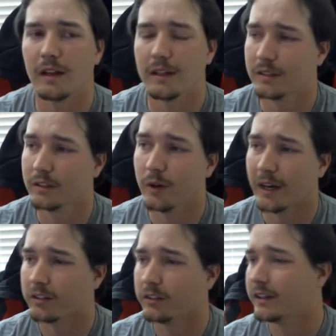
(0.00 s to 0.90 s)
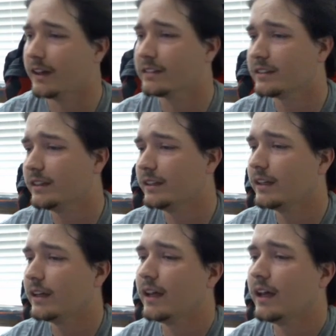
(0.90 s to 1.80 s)
until you actually test it.
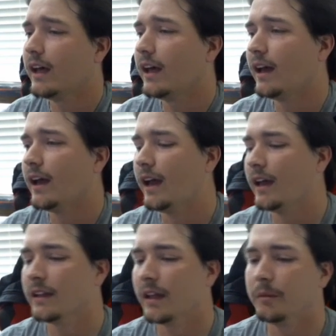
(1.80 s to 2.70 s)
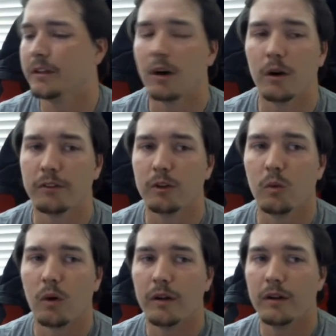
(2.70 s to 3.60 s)
And let me know if you
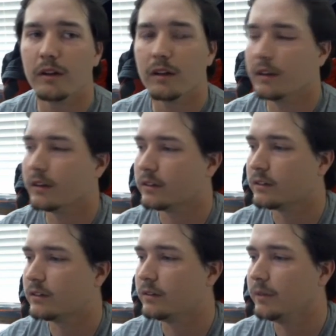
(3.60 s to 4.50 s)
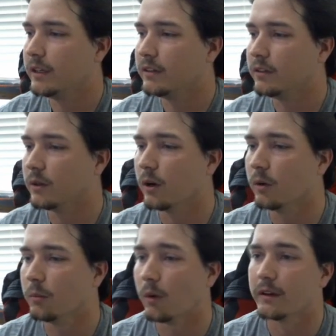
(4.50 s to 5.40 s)
want me to
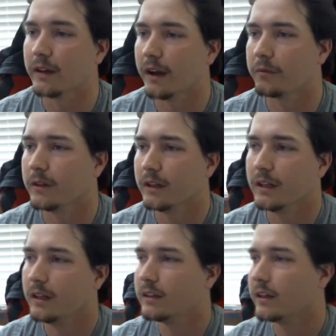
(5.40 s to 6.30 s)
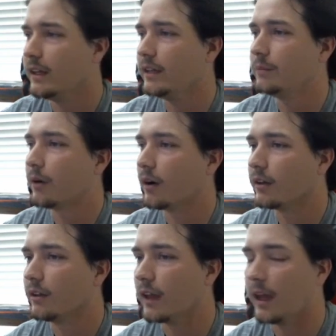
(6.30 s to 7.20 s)
go more in depth into any
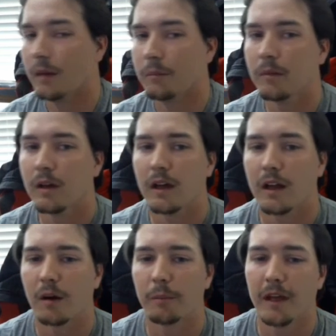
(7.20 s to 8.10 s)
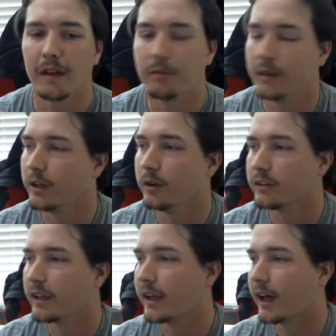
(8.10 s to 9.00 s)
part of the game, and I'll make videos
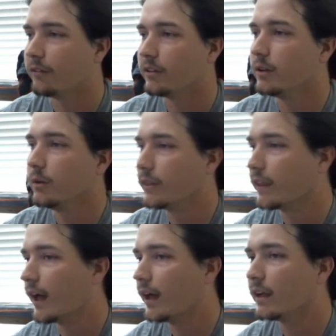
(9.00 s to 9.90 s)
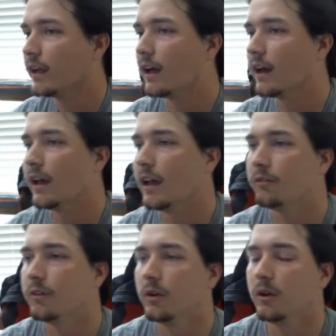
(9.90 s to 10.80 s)
that have to do with that.
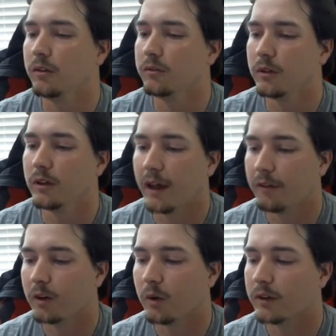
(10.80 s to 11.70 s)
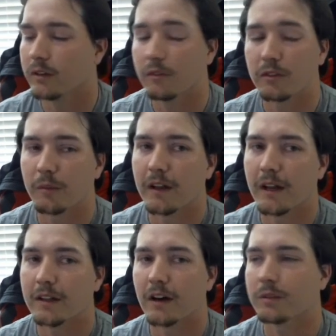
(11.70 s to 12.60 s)
If you have a question of something
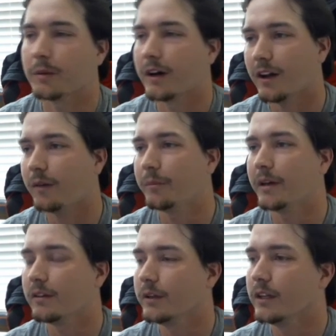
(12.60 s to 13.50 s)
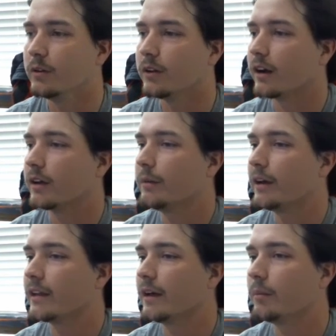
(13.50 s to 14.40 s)
I talked about, I'll make a video talking
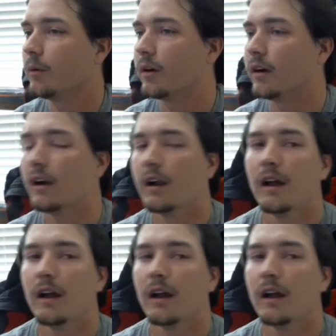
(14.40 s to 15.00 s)
about that more,